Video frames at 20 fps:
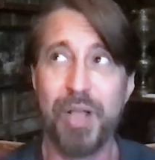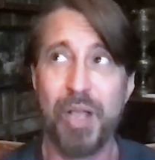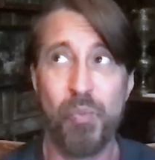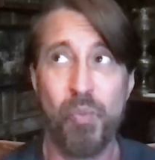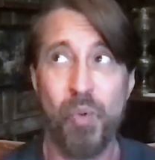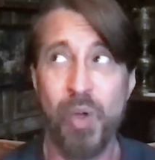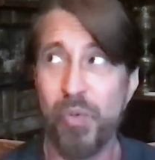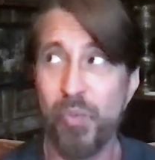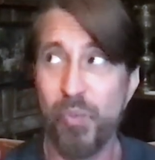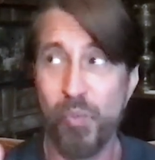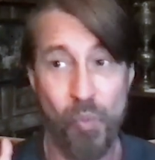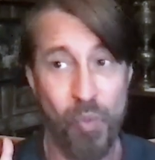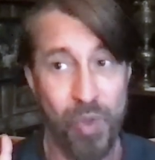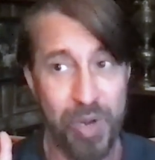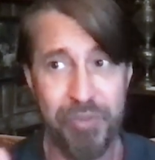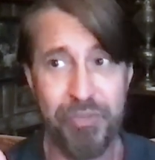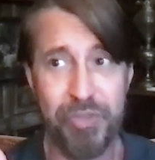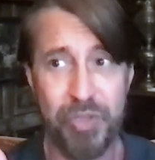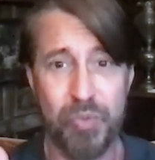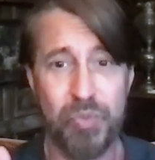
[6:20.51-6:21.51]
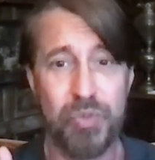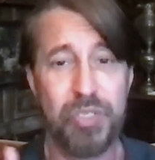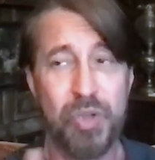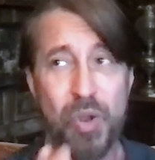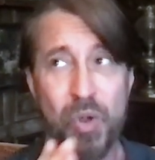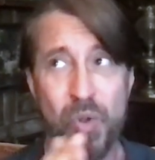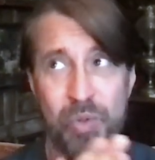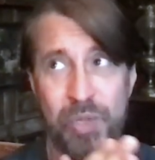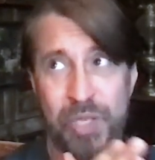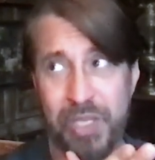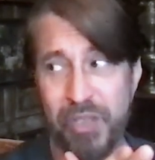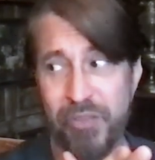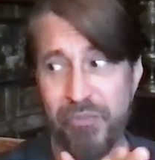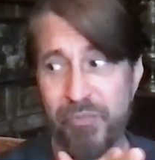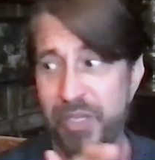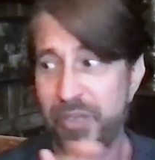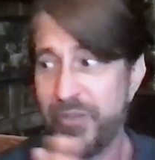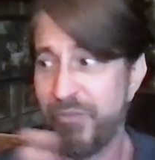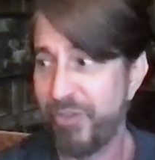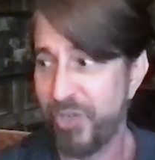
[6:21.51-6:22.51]
I want one of you to only give
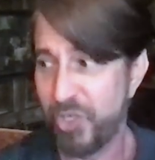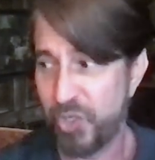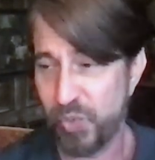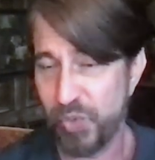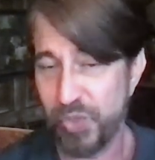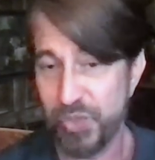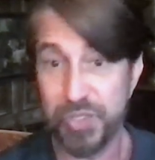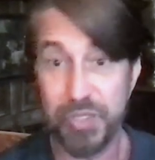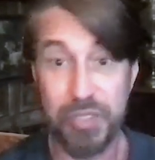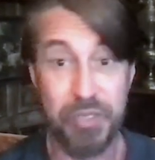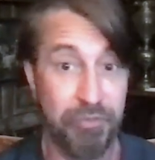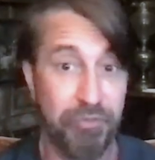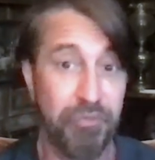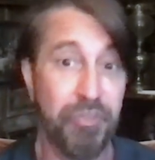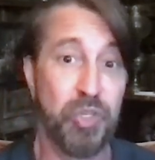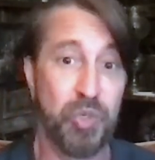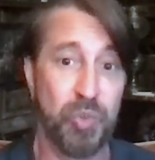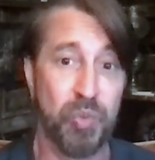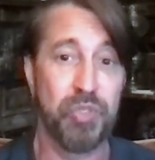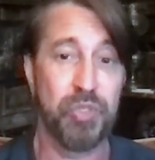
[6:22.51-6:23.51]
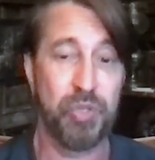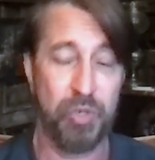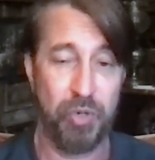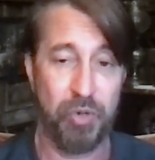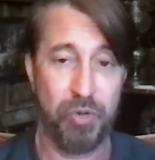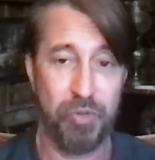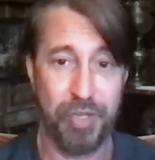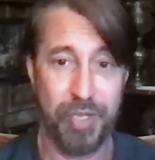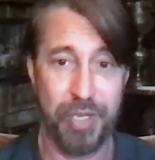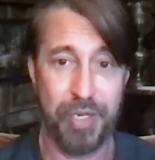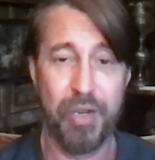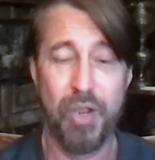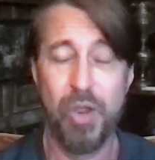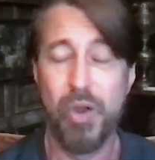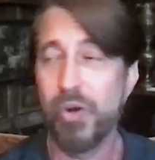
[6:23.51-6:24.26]
me visuals if visuals are your thing.